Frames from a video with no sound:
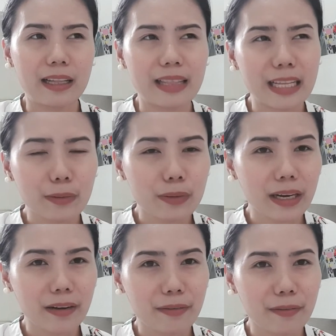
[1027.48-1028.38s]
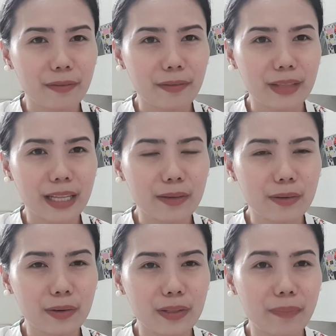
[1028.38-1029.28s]

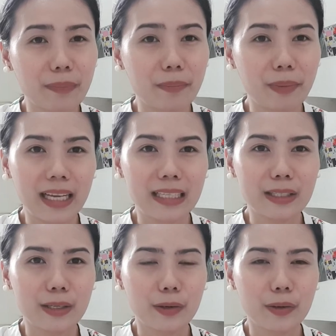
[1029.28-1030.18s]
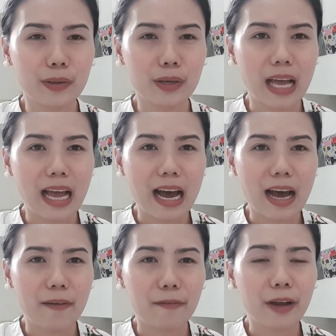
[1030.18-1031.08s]
Dito nagbe-base yung
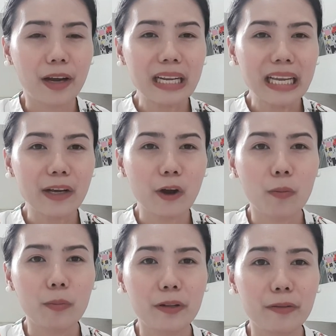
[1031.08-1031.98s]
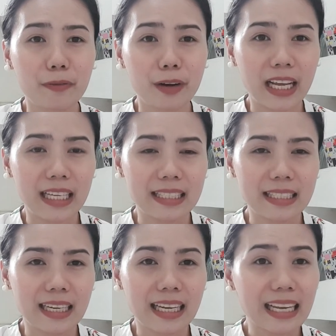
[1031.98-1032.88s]
very common phrase
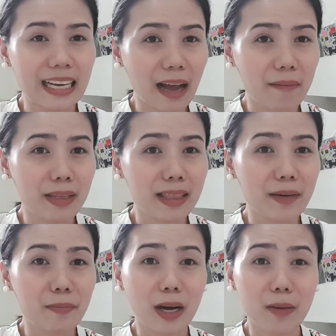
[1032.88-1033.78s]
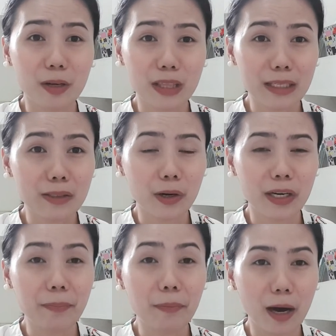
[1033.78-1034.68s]
na ginagamit ng mga
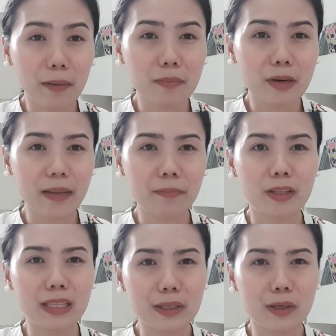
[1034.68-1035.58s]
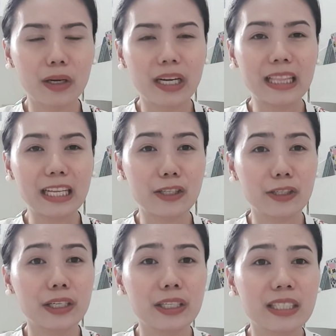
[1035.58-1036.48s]
Montessori mom and Montessori
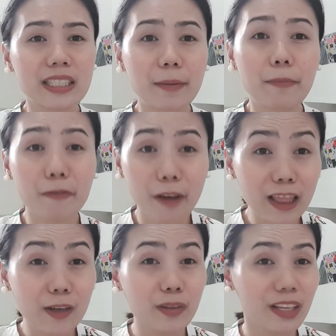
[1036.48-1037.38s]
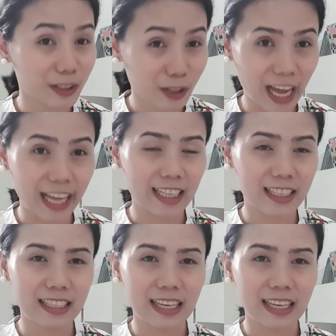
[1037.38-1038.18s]
teachers na follow the child.